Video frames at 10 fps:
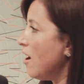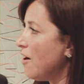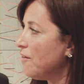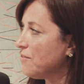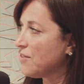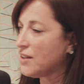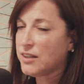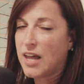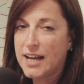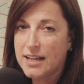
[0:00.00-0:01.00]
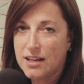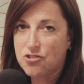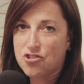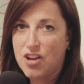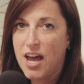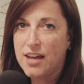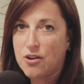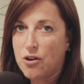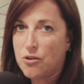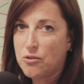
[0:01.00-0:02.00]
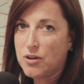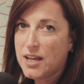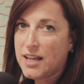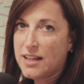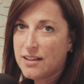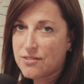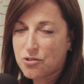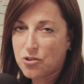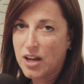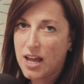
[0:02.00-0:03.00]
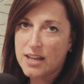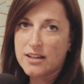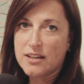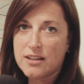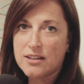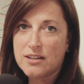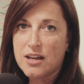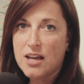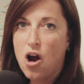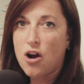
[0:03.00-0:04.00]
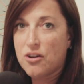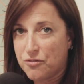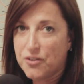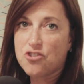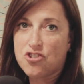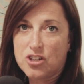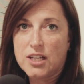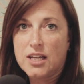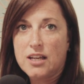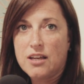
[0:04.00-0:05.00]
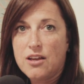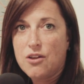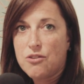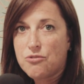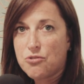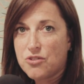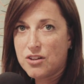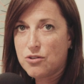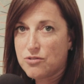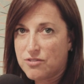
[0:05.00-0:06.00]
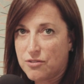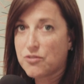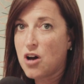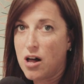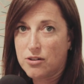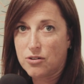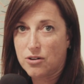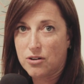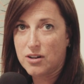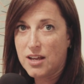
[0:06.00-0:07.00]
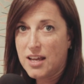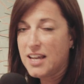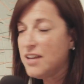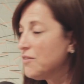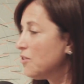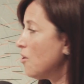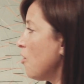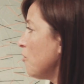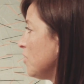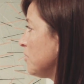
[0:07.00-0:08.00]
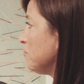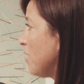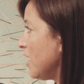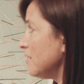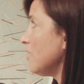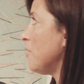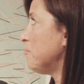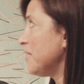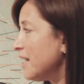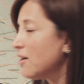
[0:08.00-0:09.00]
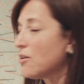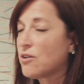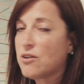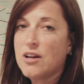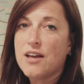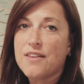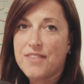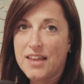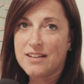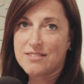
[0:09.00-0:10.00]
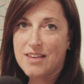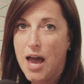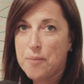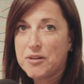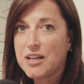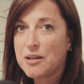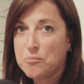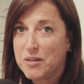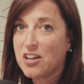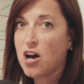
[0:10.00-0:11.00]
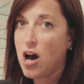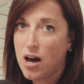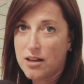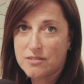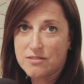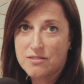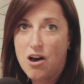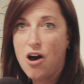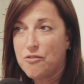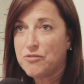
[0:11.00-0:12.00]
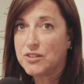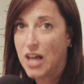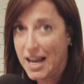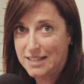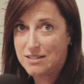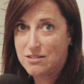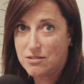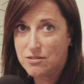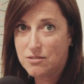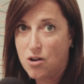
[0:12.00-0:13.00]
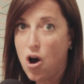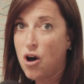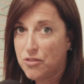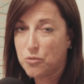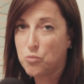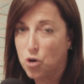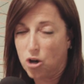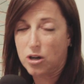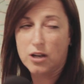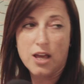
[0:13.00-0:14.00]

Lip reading: of the light and shadow is created artificially through the use of color, even though it might appear that it's happening because of light on the work.